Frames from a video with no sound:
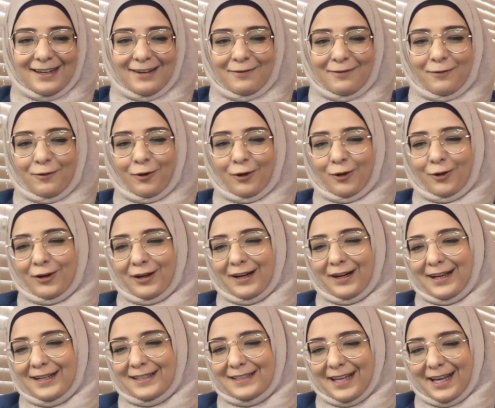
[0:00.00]
for
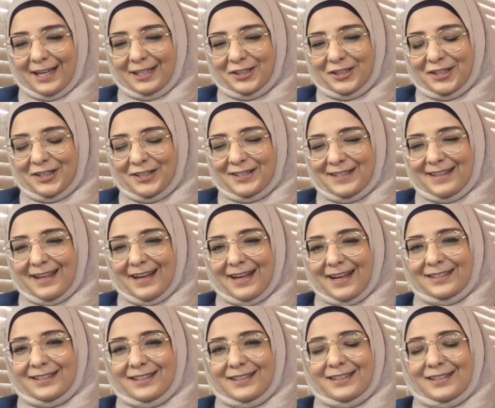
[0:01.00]
organizations
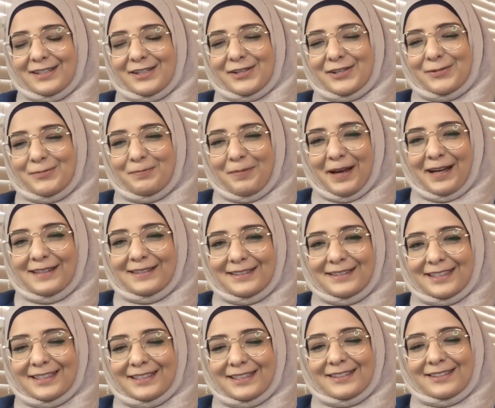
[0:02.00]
that spent
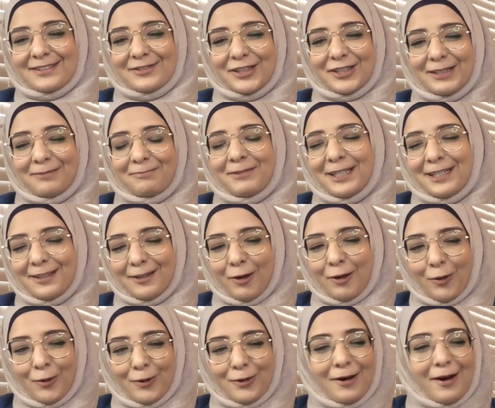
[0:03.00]
extremely
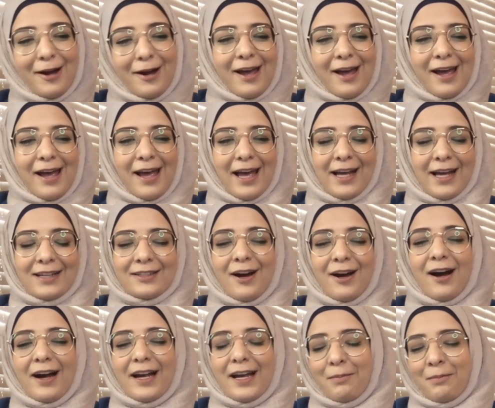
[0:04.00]
low and
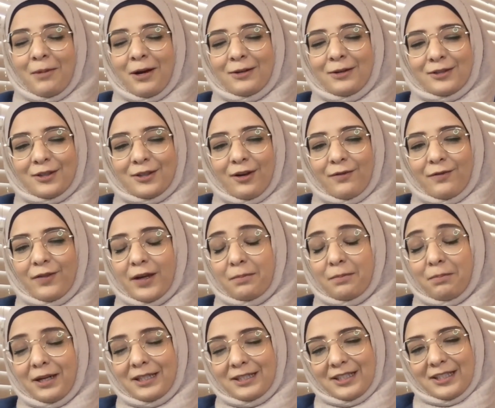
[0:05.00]
high amounts of their
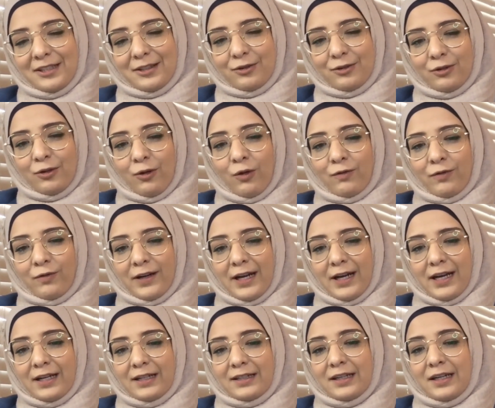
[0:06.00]
budget on
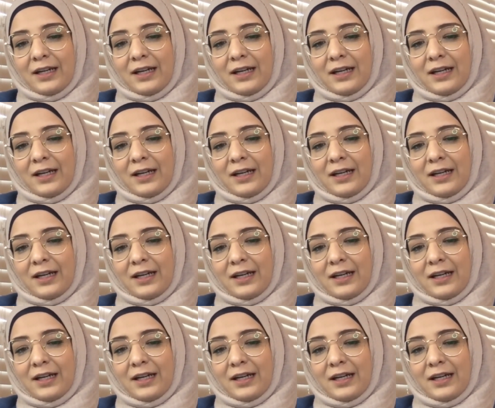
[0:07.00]
overhead.